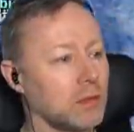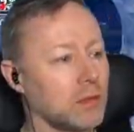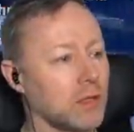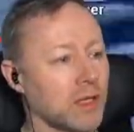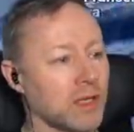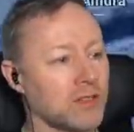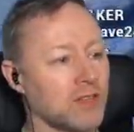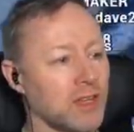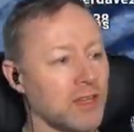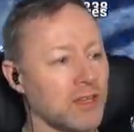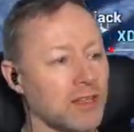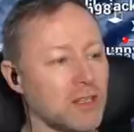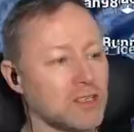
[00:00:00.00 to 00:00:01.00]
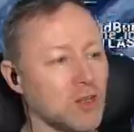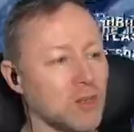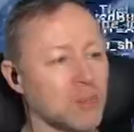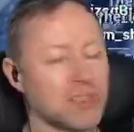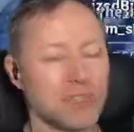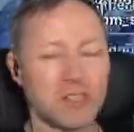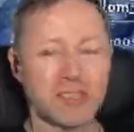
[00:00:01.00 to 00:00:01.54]
Like a thing that's
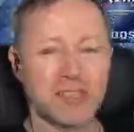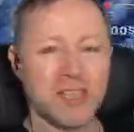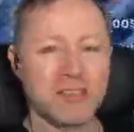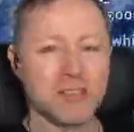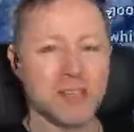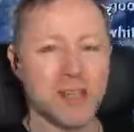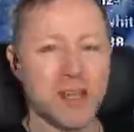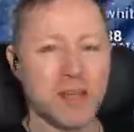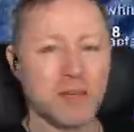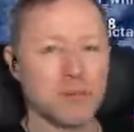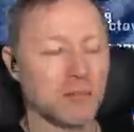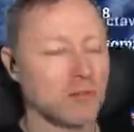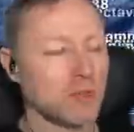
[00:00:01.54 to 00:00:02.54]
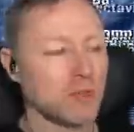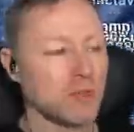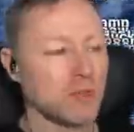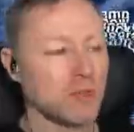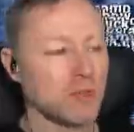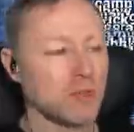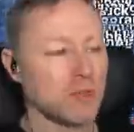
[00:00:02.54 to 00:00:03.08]
almost like said to
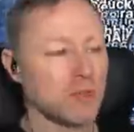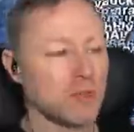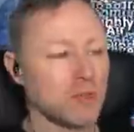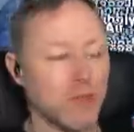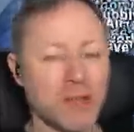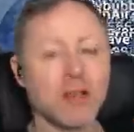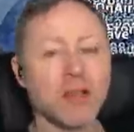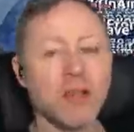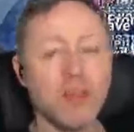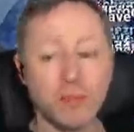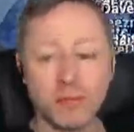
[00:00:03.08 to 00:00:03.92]
Clip.